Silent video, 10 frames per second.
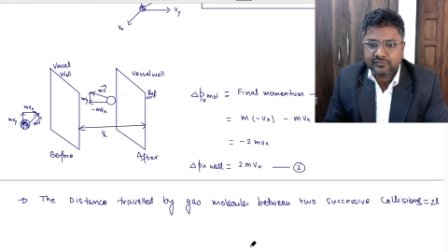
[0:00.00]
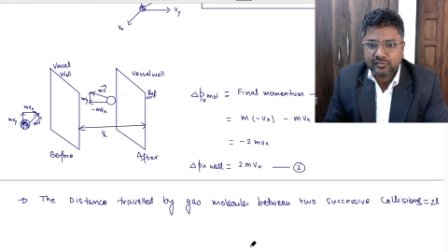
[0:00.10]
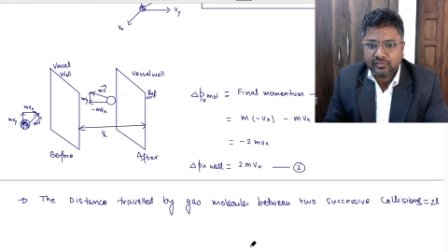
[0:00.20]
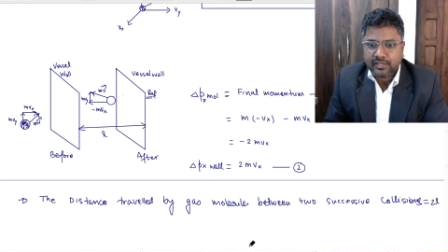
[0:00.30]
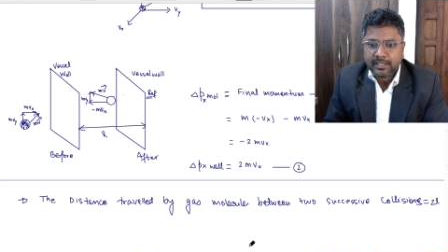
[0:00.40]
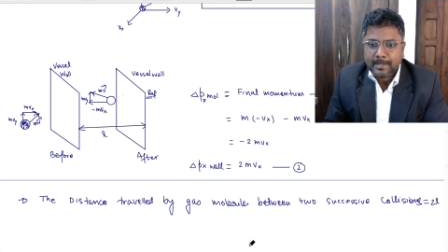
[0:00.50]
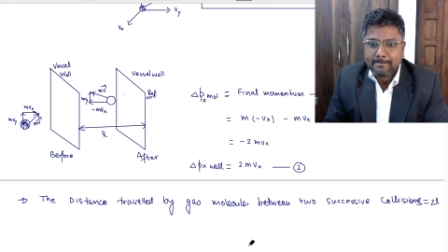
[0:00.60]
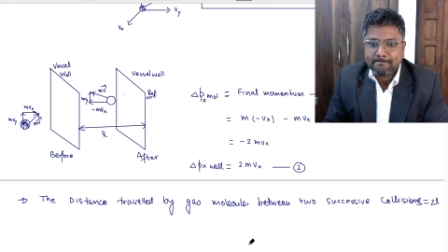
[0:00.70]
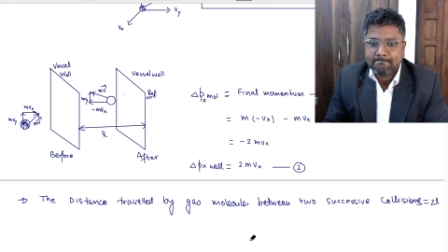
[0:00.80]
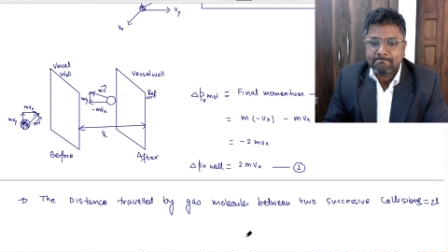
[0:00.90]
Okay.
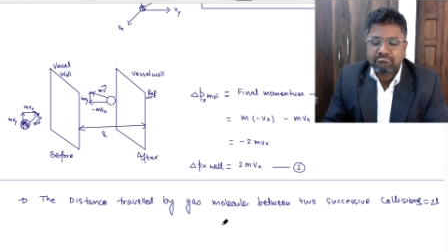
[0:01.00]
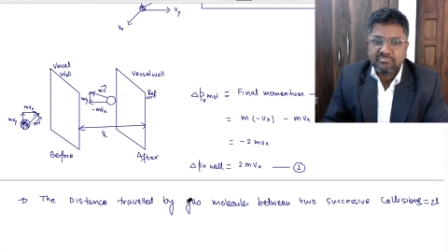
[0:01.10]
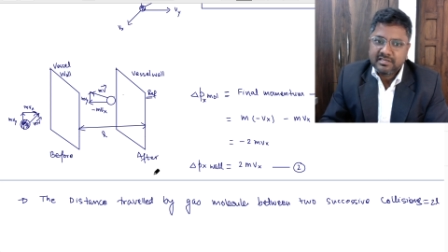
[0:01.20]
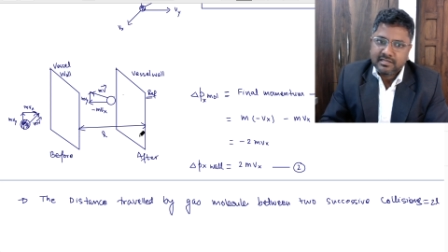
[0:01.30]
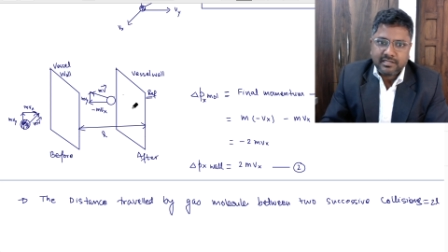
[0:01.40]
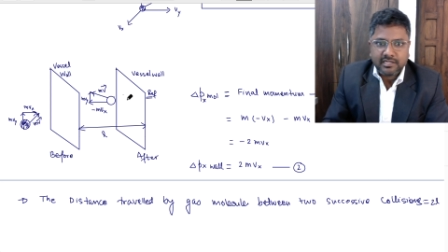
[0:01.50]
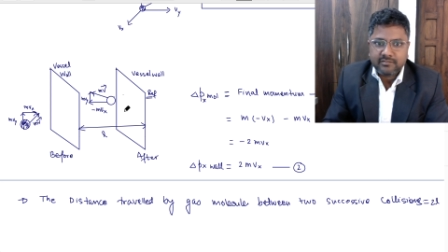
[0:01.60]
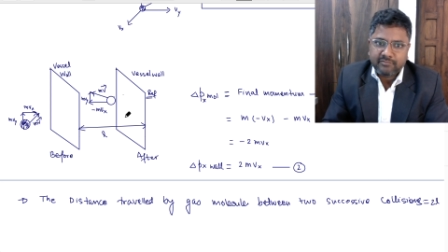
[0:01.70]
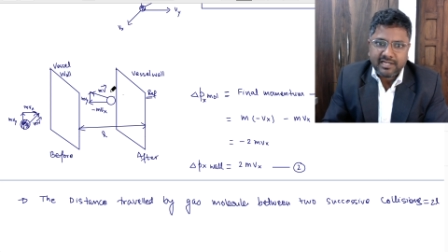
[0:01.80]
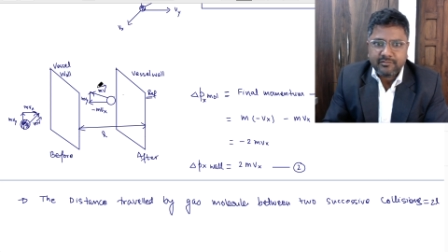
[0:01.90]
It
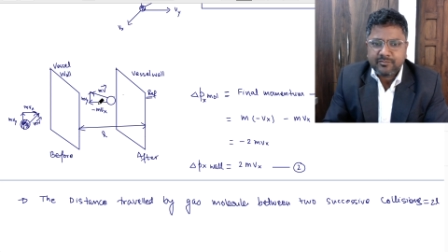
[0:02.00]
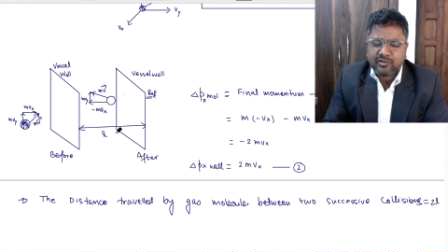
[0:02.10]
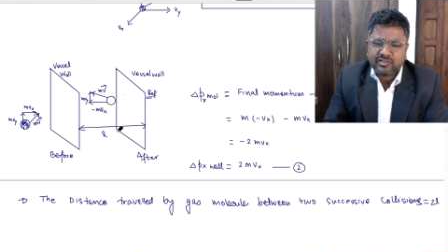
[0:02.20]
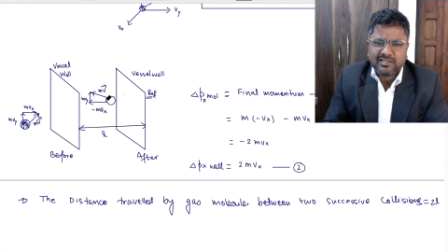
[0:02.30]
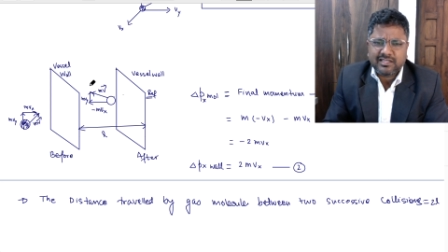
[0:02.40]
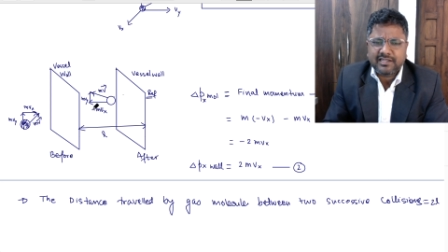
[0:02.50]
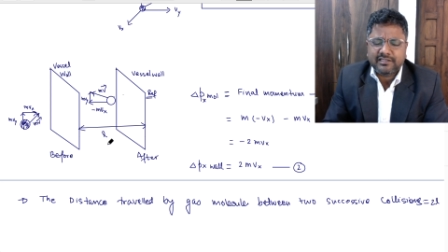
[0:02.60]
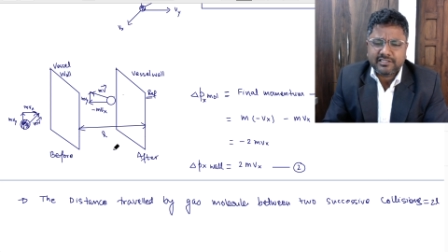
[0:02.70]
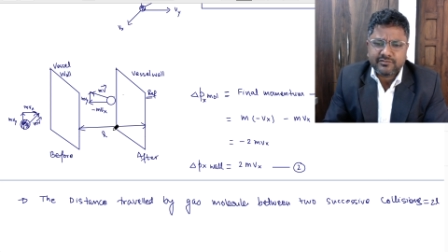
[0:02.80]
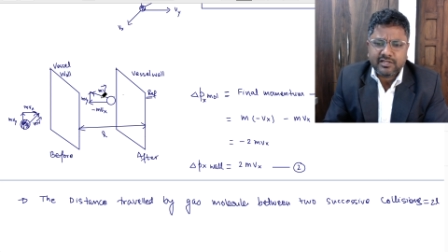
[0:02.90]
might be possible that
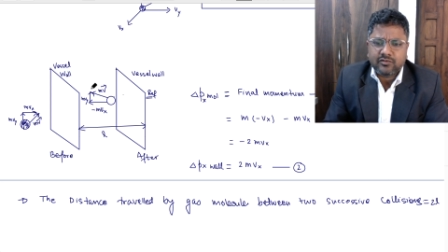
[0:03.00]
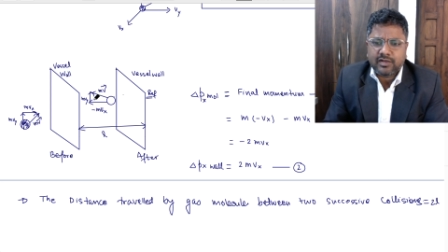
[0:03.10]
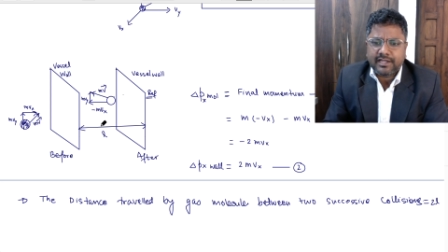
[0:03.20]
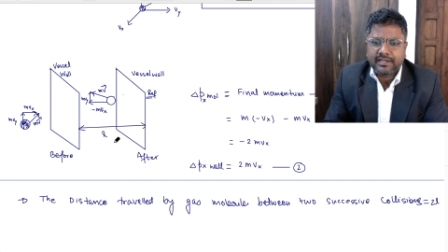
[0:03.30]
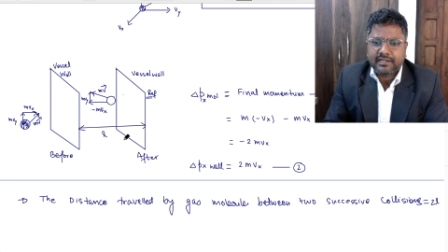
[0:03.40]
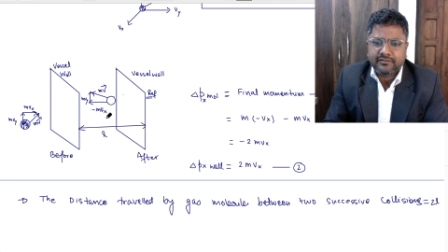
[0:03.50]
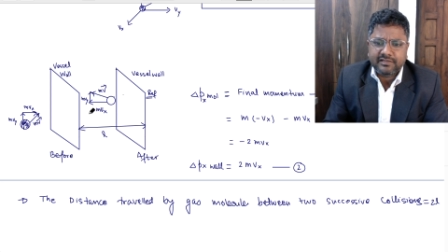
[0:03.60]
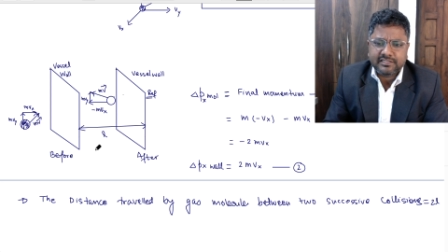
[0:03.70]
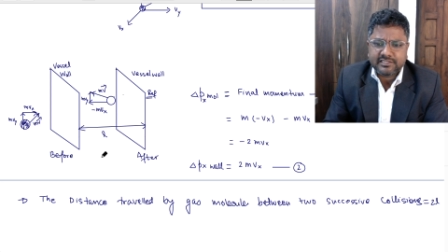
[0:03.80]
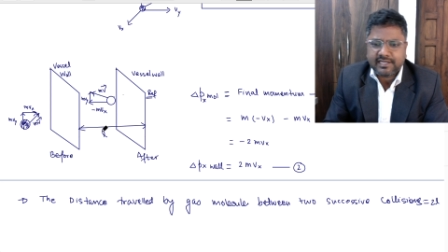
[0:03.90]
this will collide with
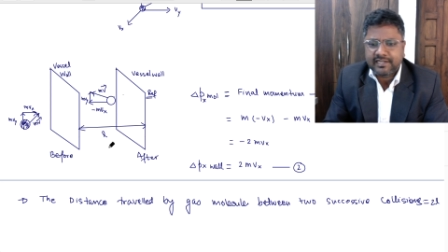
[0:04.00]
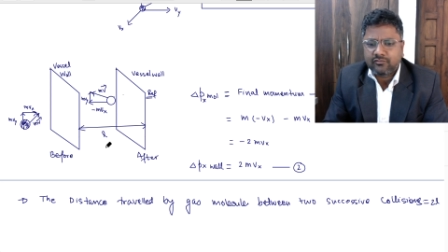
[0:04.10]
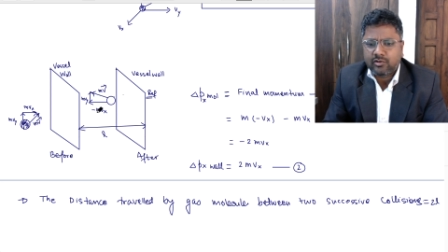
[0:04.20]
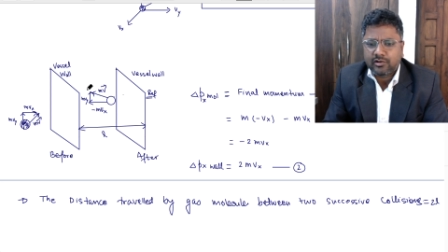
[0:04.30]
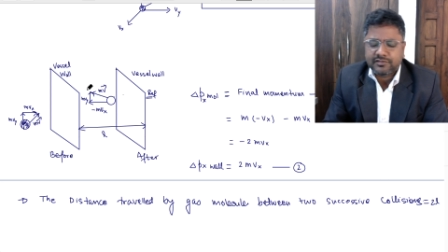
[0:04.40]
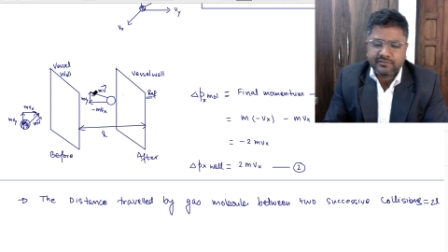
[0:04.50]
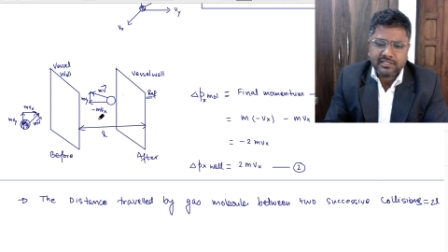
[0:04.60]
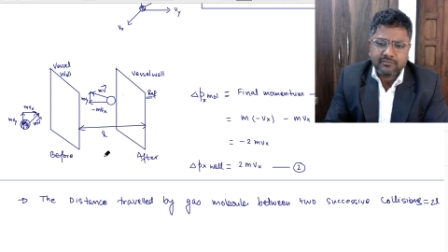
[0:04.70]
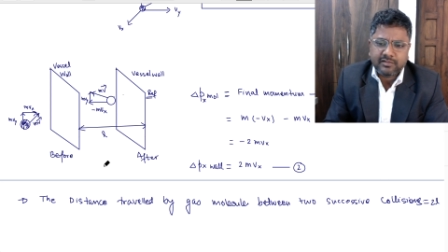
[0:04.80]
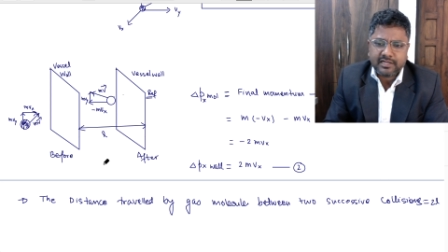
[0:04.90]
side walls, with
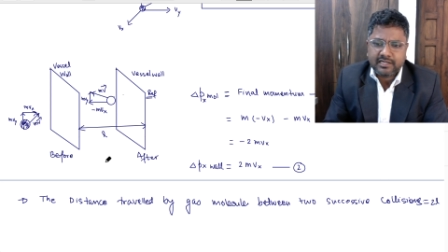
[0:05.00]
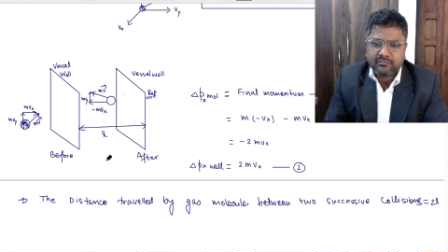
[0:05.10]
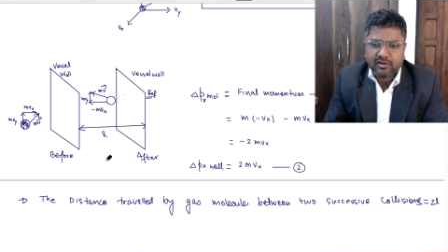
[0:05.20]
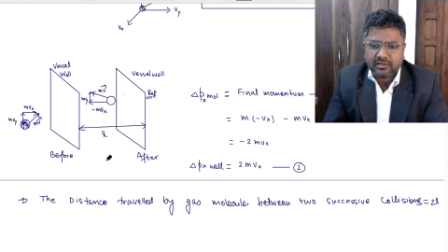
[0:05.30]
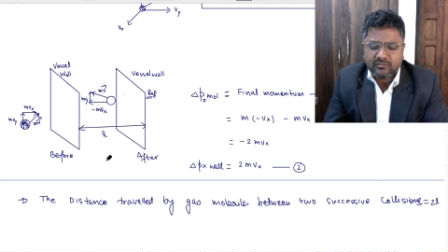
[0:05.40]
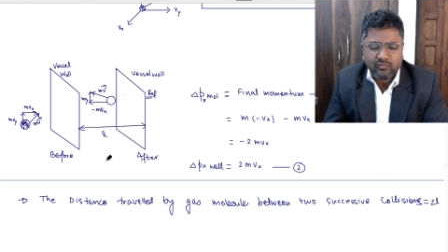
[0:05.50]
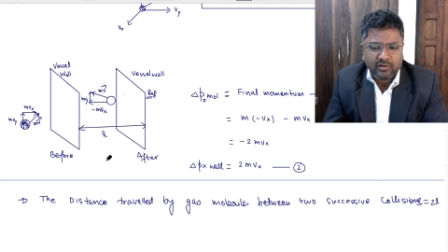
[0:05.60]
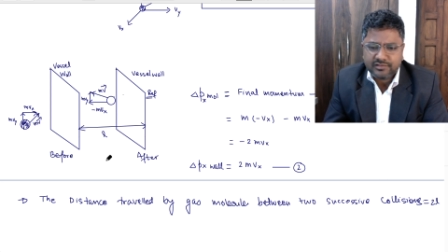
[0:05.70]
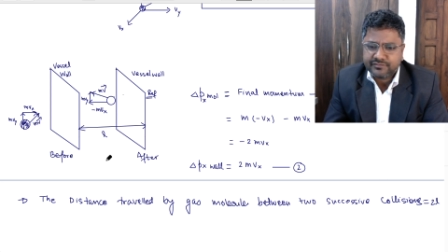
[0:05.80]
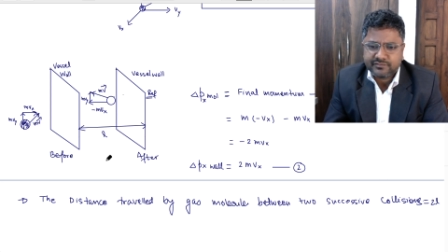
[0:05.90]
upper and bottom walls,